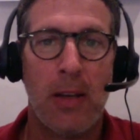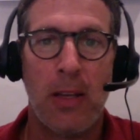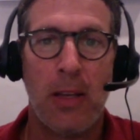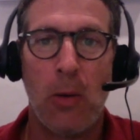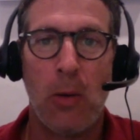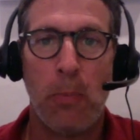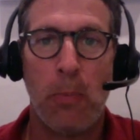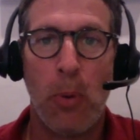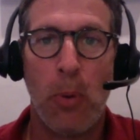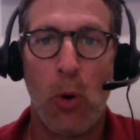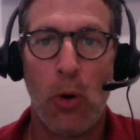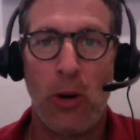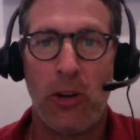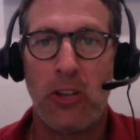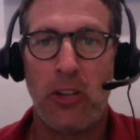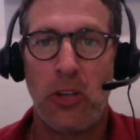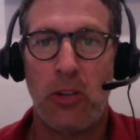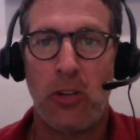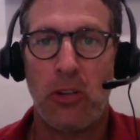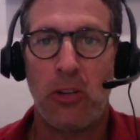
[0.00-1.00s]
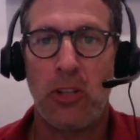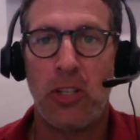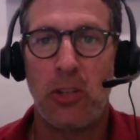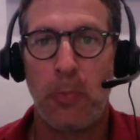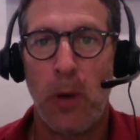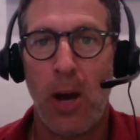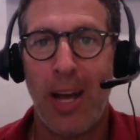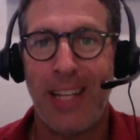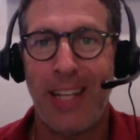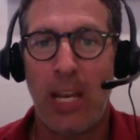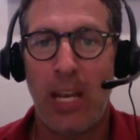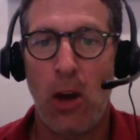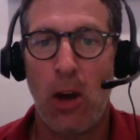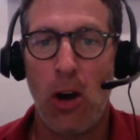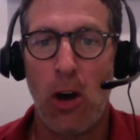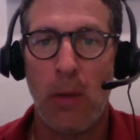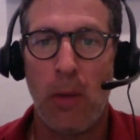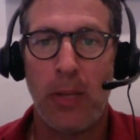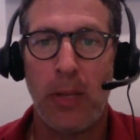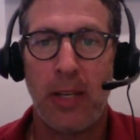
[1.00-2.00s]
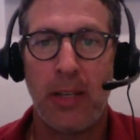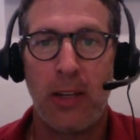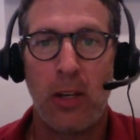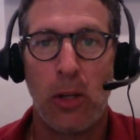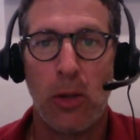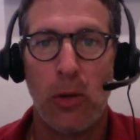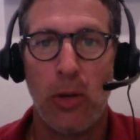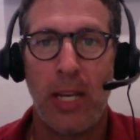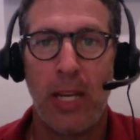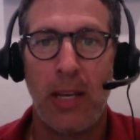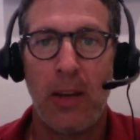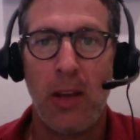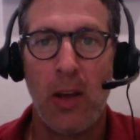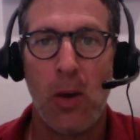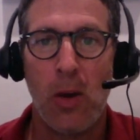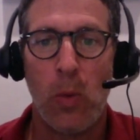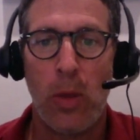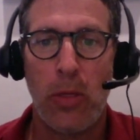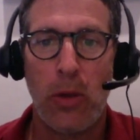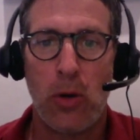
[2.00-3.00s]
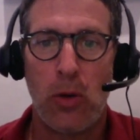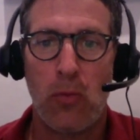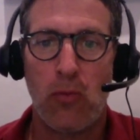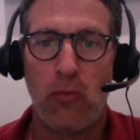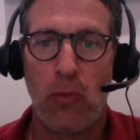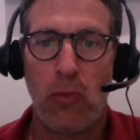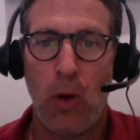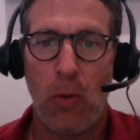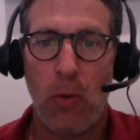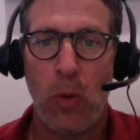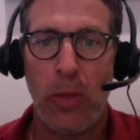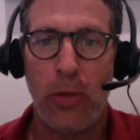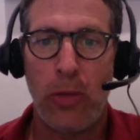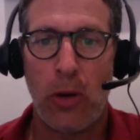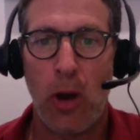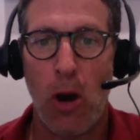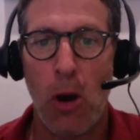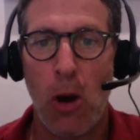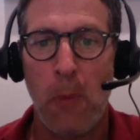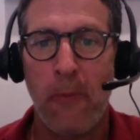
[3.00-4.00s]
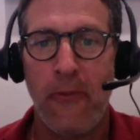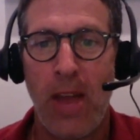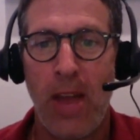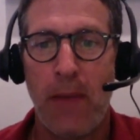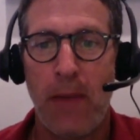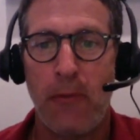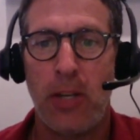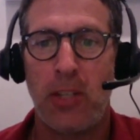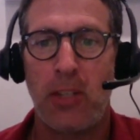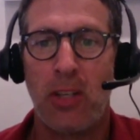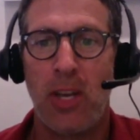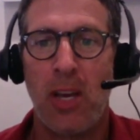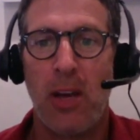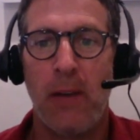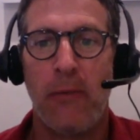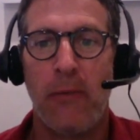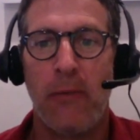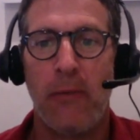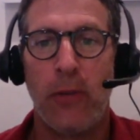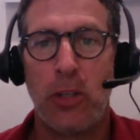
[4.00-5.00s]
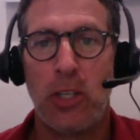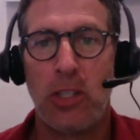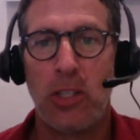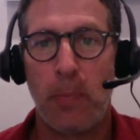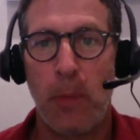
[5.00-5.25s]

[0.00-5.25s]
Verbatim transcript: you know poor in certain spots at home, including when they're when they're home favorites versus